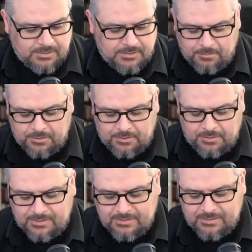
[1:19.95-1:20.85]
Is my
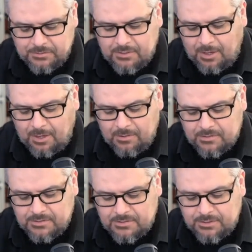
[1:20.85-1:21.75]
sound choppy or is it
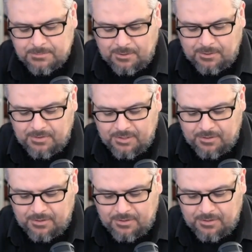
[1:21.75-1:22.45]
just my video?